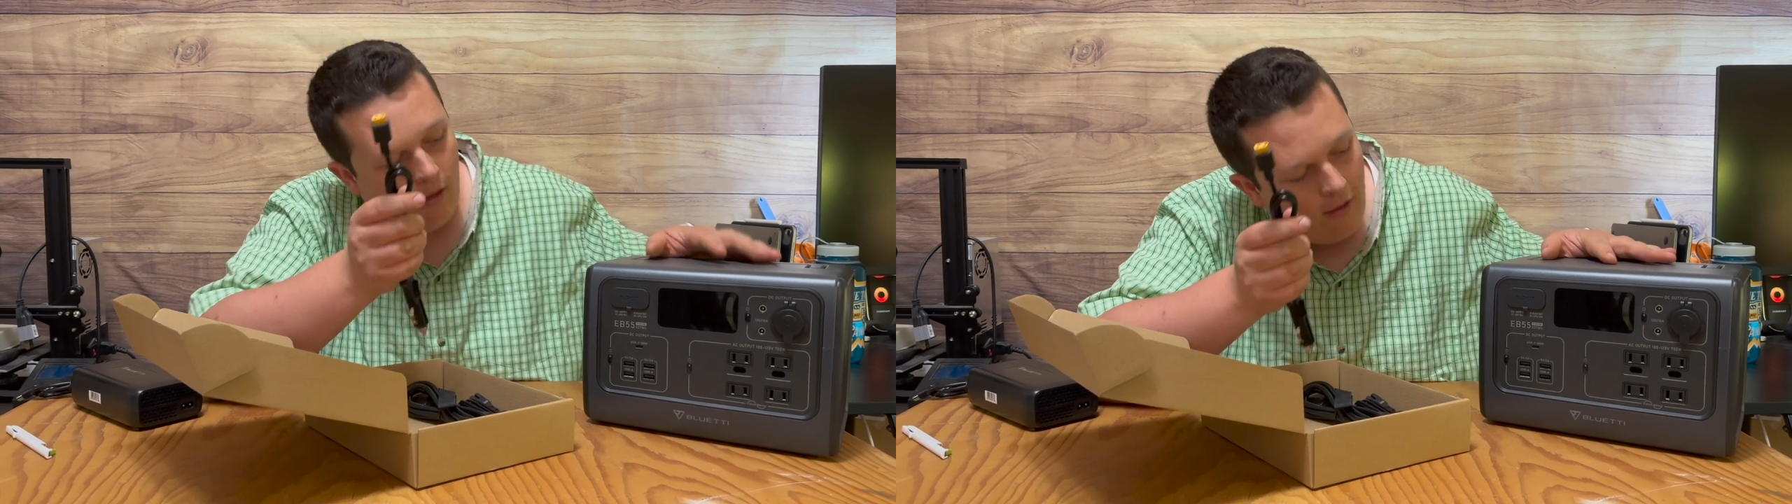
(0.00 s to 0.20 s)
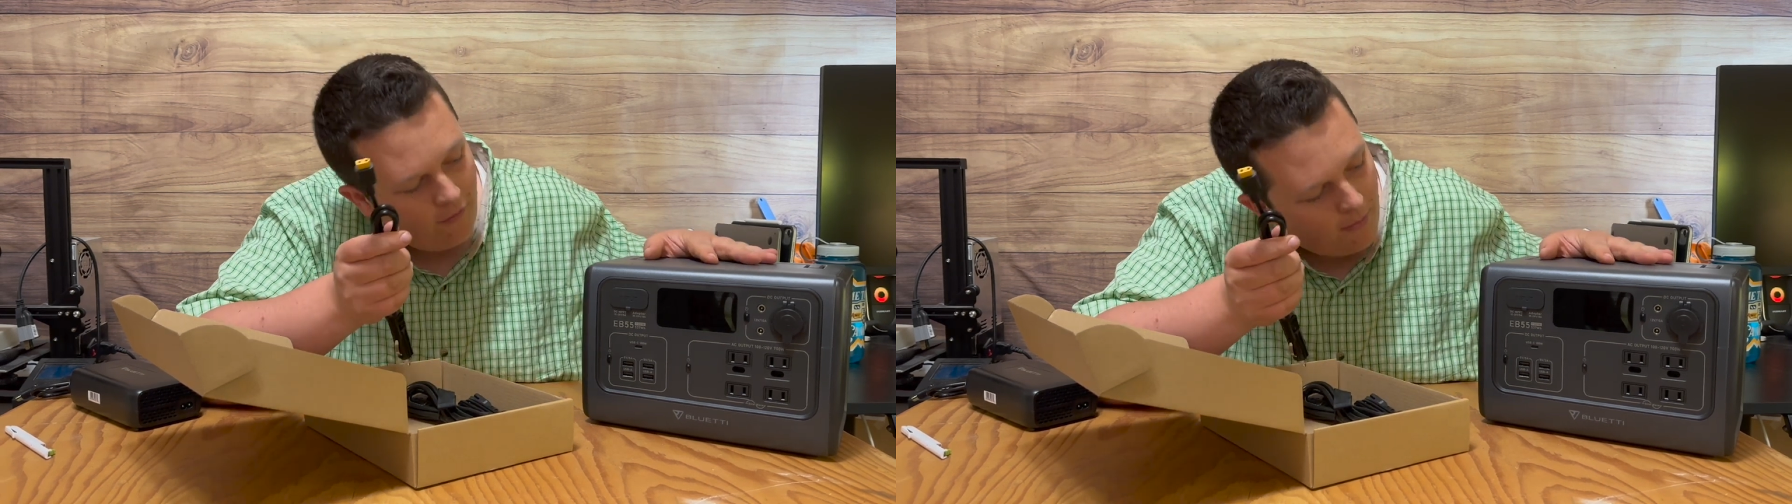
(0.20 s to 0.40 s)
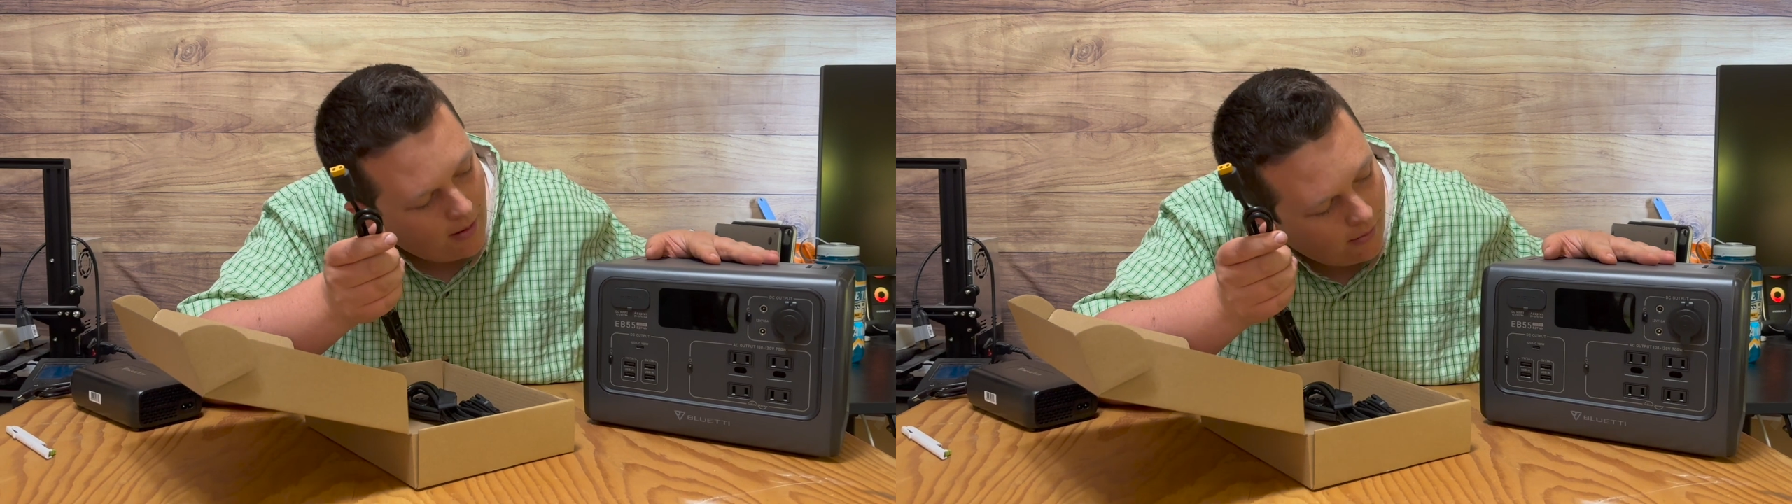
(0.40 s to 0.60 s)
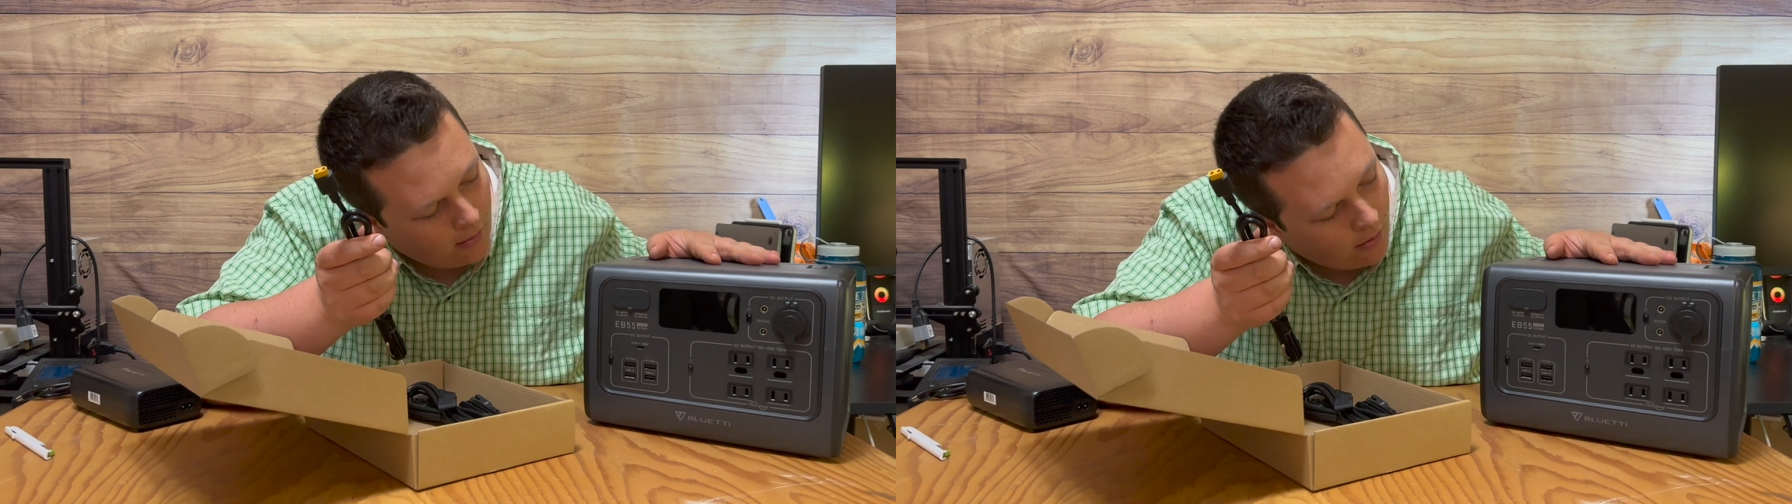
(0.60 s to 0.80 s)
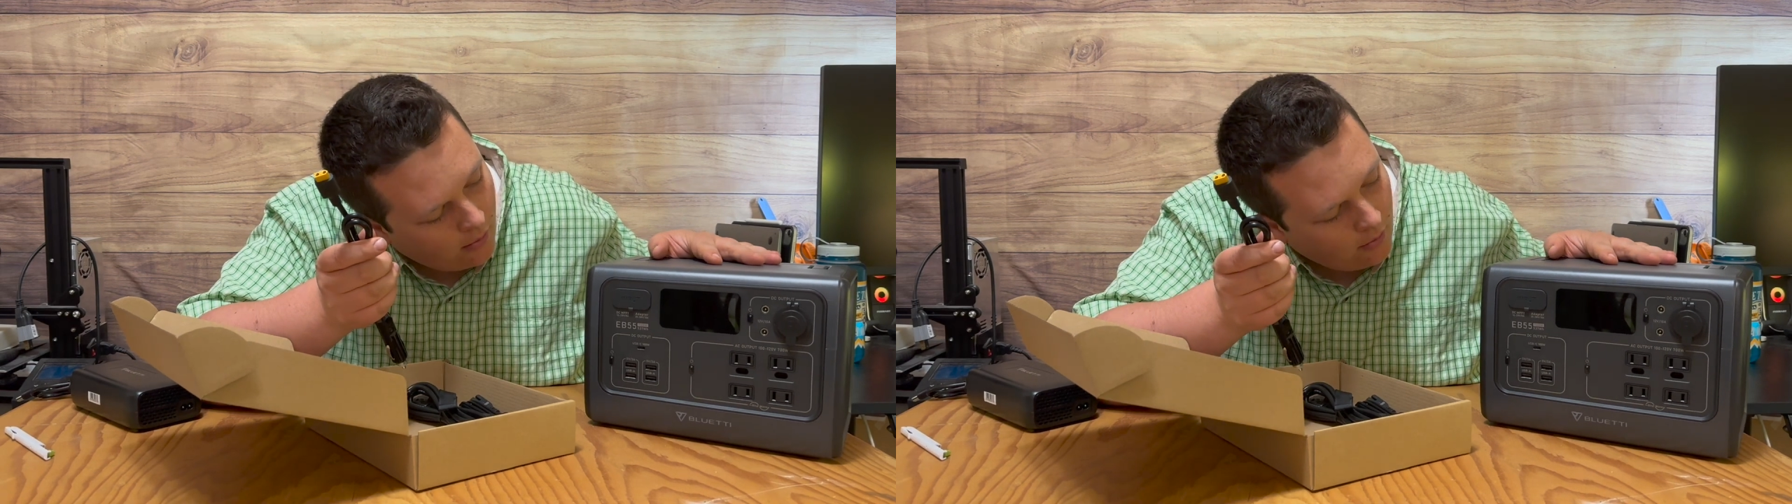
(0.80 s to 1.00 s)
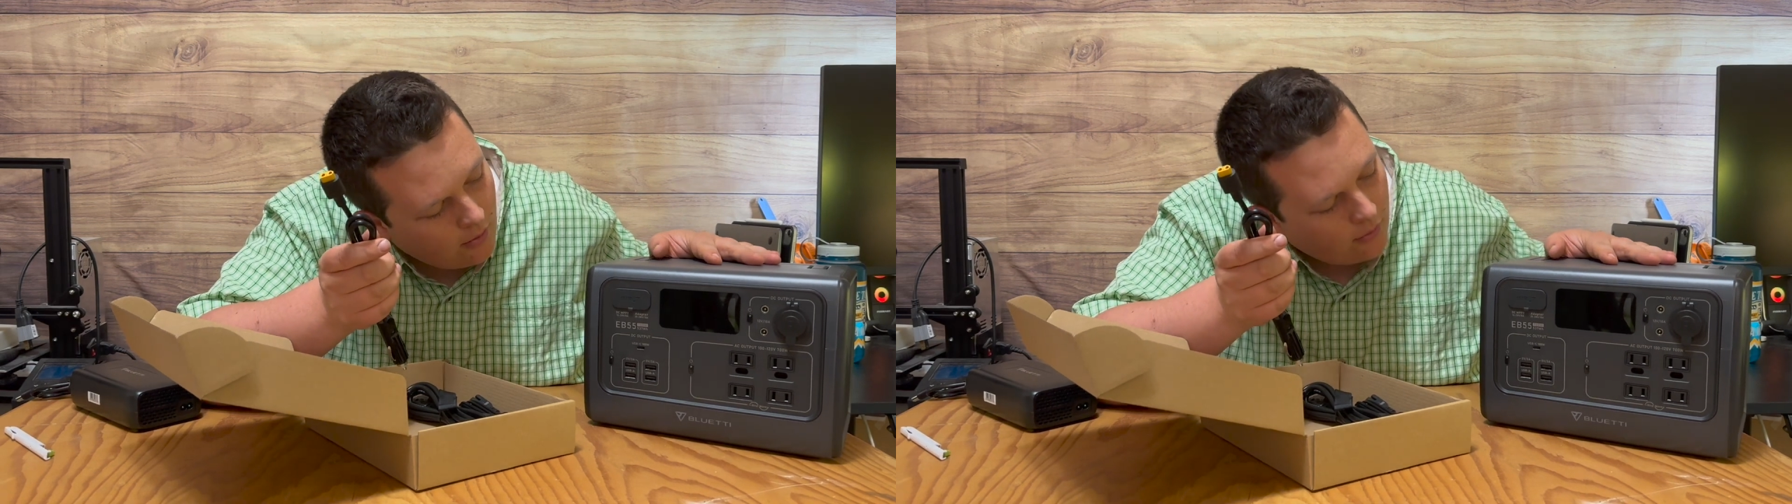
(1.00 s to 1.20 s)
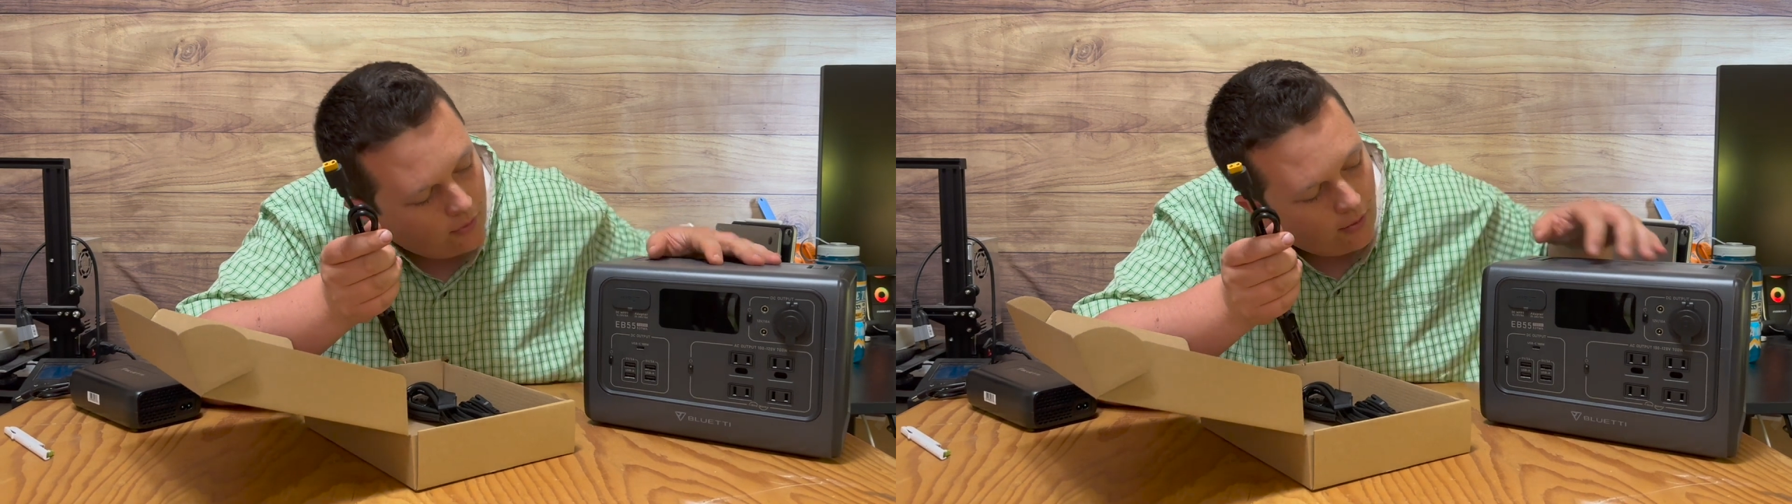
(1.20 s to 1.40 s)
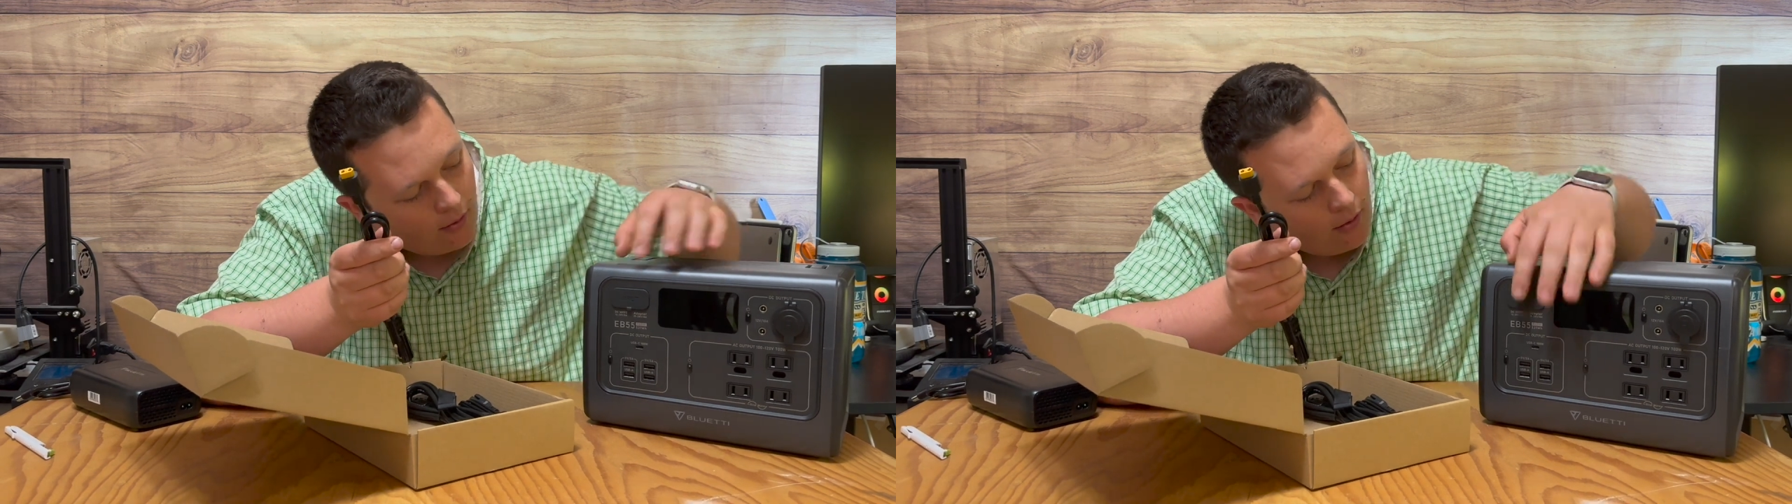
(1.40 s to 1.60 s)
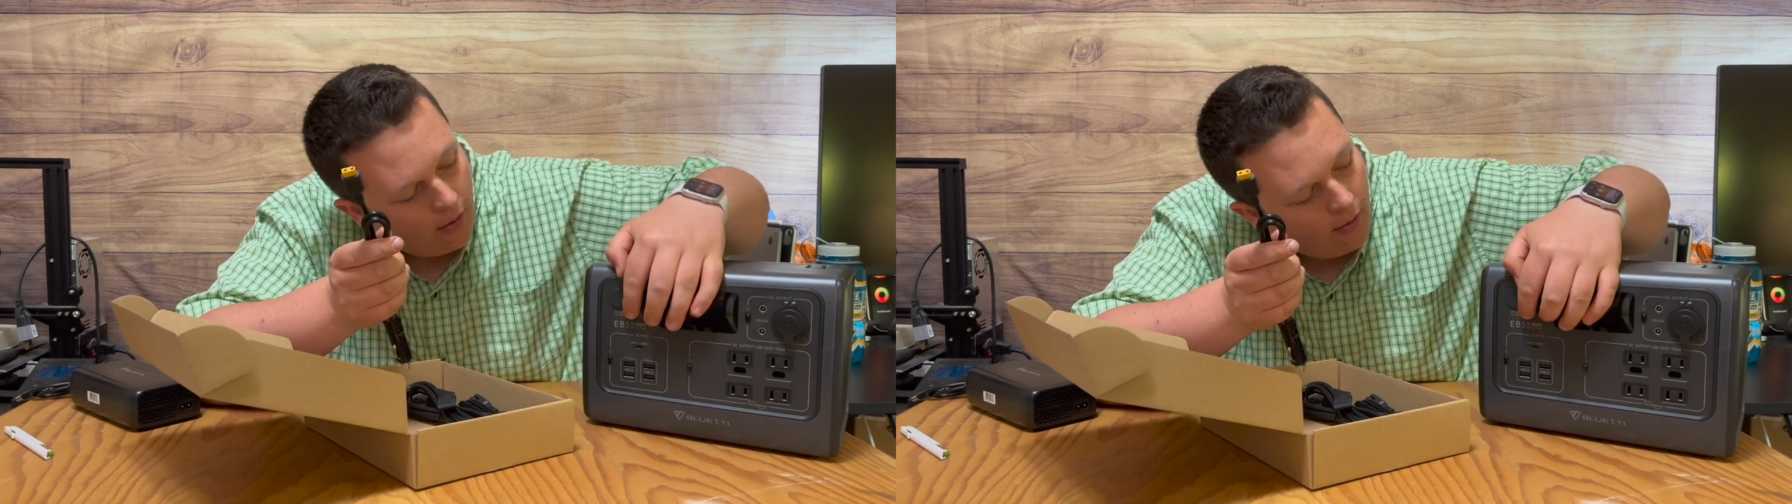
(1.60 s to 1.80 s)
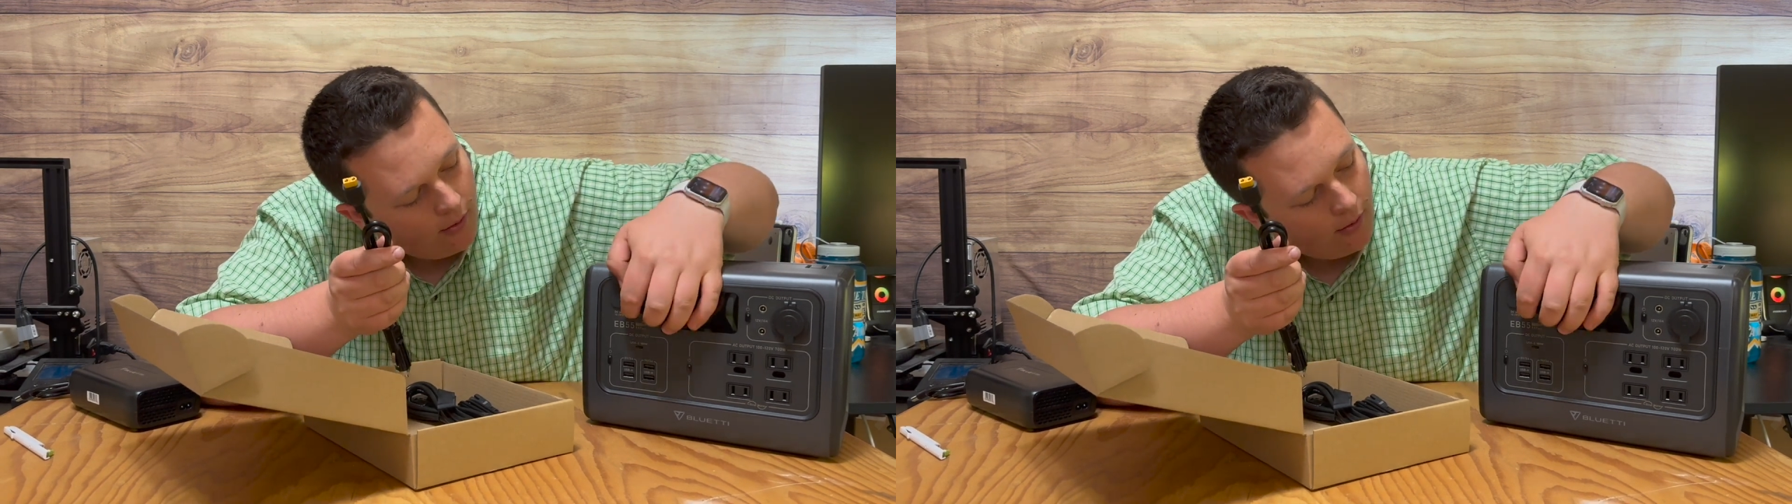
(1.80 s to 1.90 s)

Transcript: They've been using,